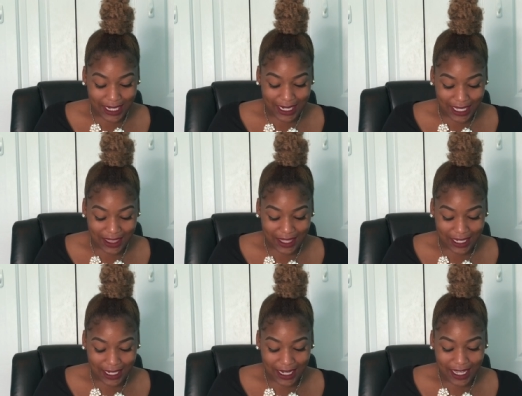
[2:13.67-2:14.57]
and
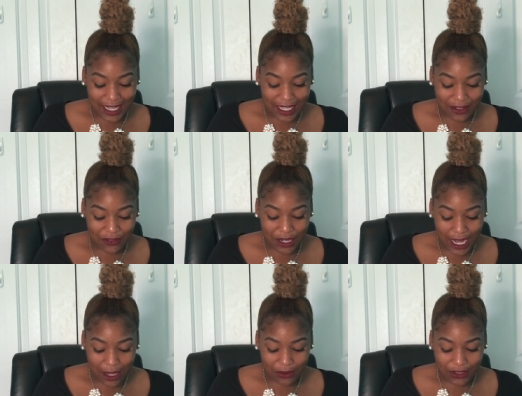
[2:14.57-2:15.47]
Nathan, if you're
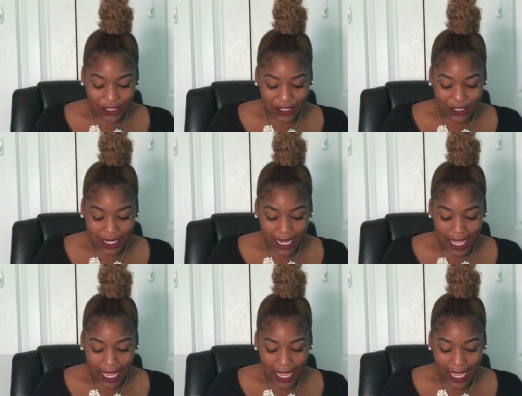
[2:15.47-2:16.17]
out there,